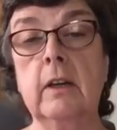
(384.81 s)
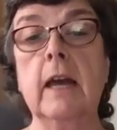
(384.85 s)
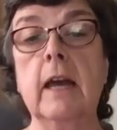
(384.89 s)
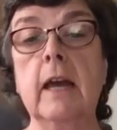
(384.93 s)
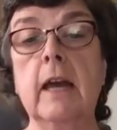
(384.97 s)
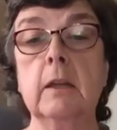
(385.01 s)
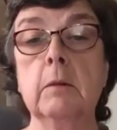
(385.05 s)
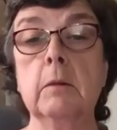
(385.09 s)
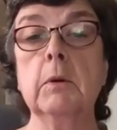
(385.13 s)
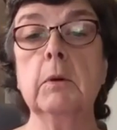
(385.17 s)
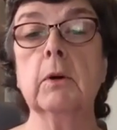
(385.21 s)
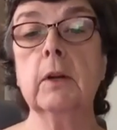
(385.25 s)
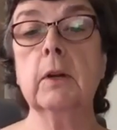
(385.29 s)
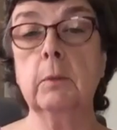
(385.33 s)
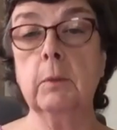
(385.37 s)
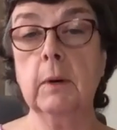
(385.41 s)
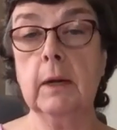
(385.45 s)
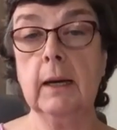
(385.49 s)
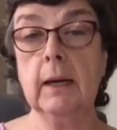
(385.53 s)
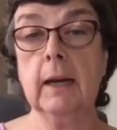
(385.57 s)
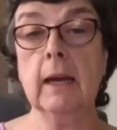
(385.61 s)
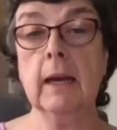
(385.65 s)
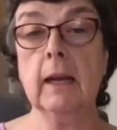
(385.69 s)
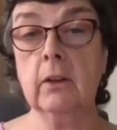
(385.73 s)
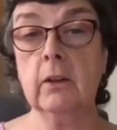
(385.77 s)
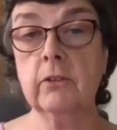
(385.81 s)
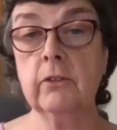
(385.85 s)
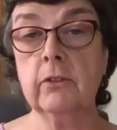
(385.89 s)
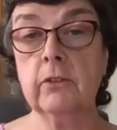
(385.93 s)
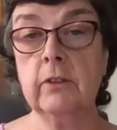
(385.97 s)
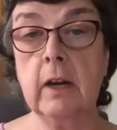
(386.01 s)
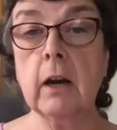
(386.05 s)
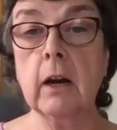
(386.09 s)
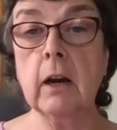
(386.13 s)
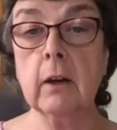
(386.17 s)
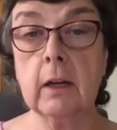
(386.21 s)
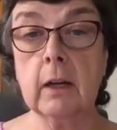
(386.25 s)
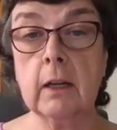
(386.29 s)
and the Milky Way galaxy
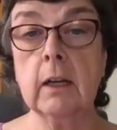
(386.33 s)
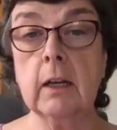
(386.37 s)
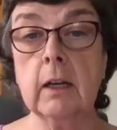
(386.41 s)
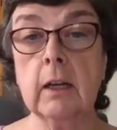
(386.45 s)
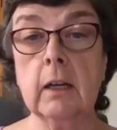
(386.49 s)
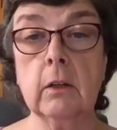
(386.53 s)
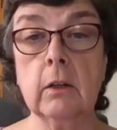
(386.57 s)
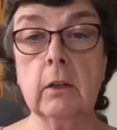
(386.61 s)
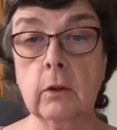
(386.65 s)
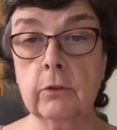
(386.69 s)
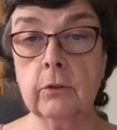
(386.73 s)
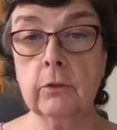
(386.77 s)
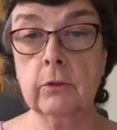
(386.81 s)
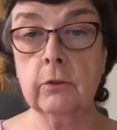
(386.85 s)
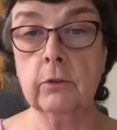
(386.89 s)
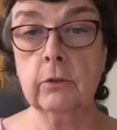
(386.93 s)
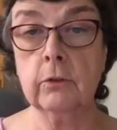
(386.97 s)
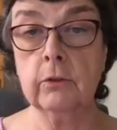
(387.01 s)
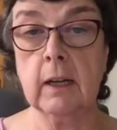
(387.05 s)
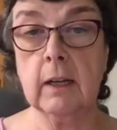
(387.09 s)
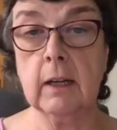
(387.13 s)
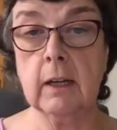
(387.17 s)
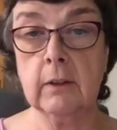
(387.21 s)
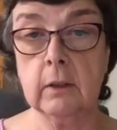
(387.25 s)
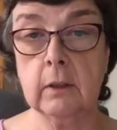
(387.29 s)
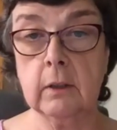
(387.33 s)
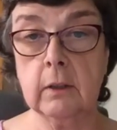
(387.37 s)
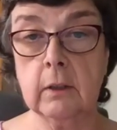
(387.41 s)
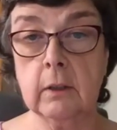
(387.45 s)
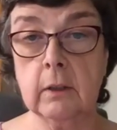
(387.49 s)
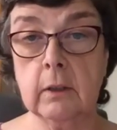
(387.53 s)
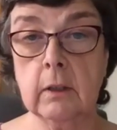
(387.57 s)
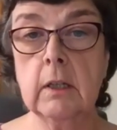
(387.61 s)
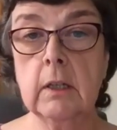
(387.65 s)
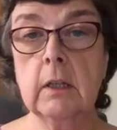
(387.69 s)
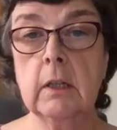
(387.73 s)
are getting closer together.